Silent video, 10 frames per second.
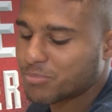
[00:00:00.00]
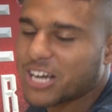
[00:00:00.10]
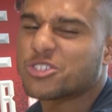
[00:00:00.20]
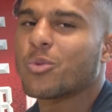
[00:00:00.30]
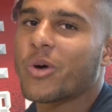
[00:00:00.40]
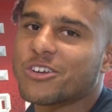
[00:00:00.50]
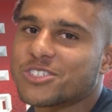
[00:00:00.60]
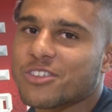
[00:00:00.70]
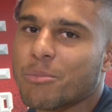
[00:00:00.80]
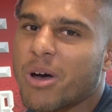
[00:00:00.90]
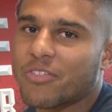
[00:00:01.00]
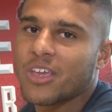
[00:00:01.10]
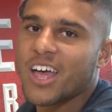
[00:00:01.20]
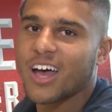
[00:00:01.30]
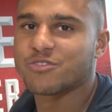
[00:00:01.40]
Back to the winners of the month
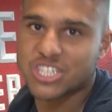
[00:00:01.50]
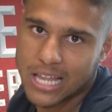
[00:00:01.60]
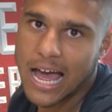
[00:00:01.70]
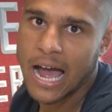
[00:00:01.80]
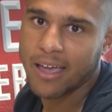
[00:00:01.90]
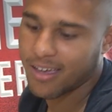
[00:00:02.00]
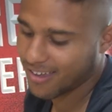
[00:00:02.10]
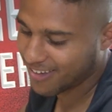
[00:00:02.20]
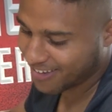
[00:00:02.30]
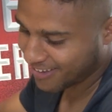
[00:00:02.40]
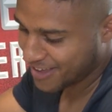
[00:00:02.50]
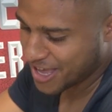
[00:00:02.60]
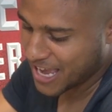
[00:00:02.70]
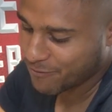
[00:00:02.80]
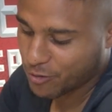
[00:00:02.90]
of July.
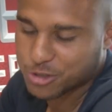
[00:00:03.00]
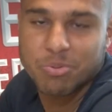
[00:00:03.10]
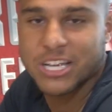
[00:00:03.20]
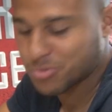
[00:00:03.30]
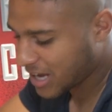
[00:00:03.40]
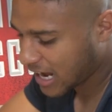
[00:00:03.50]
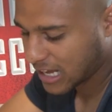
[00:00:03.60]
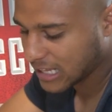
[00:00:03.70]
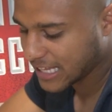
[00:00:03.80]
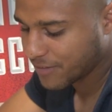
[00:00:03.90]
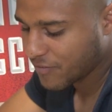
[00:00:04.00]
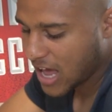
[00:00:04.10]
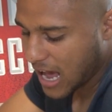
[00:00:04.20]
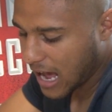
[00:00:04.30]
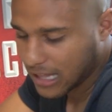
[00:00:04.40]
In first place, we got Khalif
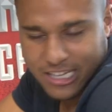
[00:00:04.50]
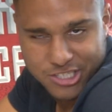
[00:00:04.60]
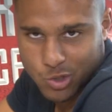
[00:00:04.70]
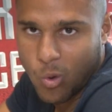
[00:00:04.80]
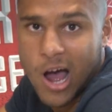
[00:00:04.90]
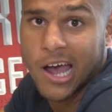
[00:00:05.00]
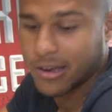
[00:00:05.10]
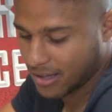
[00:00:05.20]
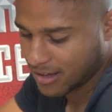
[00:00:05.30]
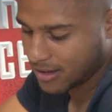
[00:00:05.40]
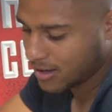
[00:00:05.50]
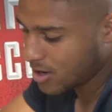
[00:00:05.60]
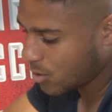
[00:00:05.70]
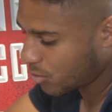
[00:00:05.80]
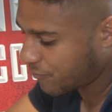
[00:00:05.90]
Alas squad
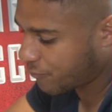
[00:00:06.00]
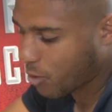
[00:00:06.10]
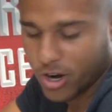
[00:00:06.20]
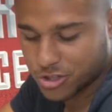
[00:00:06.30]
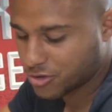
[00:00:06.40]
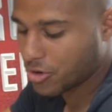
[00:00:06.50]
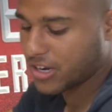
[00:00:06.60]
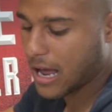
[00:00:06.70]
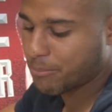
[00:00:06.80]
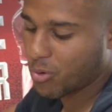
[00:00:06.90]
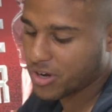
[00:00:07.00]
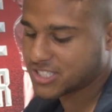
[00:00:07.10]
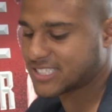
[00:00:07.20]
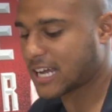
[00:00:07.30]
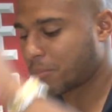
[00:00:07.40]
with 439
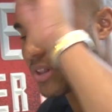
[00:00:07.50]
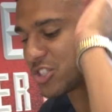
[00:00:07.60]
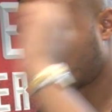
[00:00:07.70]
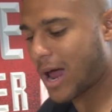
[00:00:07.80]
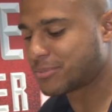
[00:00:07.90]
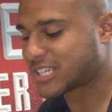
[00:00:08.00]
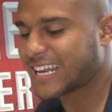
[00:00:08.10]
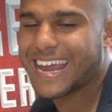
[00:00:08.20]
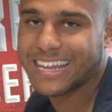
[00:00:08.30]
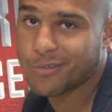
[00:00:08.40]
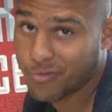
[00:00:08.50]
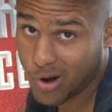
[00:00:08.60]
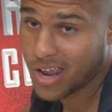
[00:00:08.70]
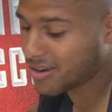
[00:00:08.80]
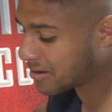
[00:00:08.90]
points. In second place, Rob's Canadian
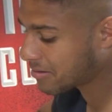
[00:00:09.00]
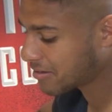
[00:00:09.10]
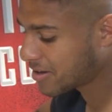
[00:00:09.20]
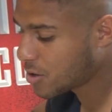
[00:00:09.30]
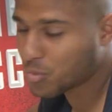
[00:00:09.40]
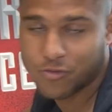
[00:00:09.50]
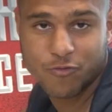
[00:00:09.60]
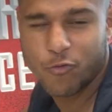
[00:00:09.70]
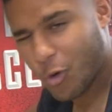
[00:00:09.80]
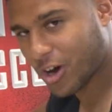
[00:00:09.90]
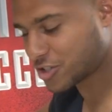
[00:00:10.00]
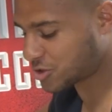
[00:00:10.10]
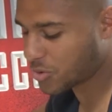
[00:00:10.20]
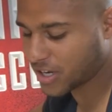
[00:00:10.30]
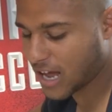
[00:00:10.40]
friend with
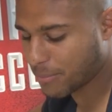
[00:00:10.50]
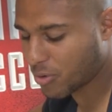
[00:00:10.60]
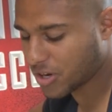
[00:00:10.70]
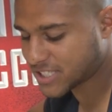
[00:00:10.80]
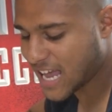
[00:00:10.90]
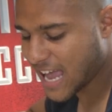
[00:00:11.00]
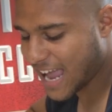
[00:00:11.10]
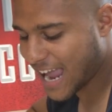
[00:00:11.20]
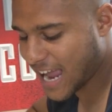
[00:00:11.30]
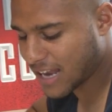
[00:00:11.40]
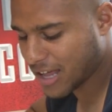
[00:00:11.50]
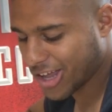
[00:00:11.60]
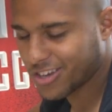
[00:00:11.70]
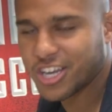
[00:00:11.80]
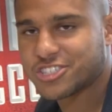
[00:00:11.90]
429 points. And
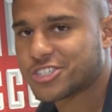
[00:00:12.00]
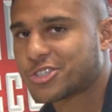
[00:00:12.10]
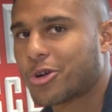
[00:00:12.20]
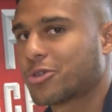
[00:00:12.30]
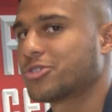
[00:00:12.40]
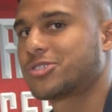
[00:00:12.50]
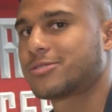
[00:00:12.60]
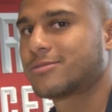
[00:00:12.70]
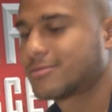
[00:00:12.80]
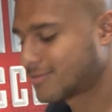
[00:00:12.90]
Ninja Skirtles.